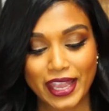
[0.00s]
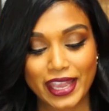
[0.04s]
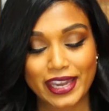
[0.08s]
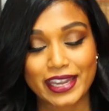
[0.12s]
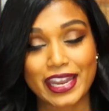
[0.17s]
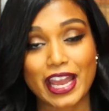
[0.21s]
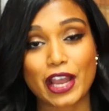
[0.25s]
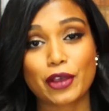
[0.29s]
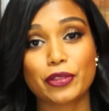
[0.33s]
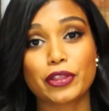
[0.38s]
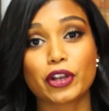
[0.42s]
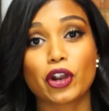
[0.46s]

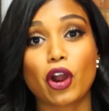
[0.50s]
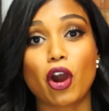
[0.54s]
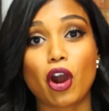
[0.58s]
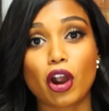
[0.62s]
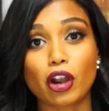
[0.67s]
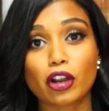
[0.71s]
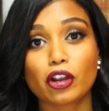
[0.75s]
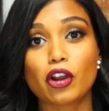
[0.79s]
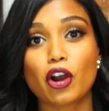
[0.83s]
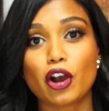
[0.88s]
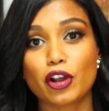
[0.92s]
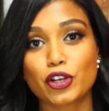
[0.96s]
Now, there
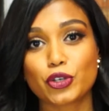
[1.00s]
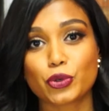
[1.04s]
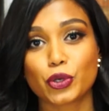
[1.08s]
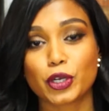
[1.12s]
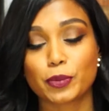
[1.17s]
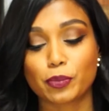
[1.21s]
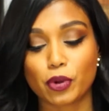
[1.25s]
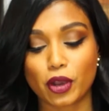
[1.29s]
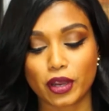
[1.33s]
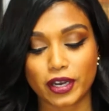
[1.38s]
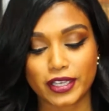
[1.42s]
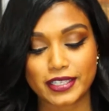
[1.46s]
are
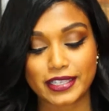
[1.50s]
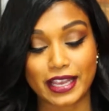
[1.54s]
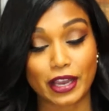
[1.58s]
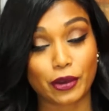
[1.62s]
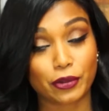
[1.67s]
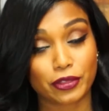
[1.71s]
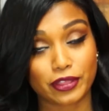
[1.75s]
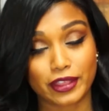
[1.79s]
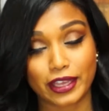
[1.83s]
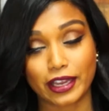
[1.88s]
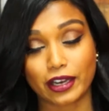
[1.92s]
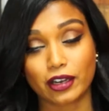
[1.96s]
contouring products
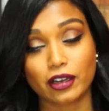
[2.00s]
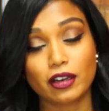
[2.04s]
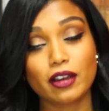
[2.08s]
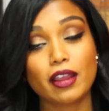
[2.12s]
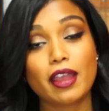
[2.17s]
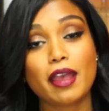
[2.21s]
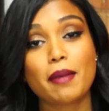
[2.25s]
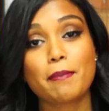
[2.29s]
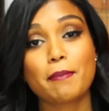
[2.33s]
out there.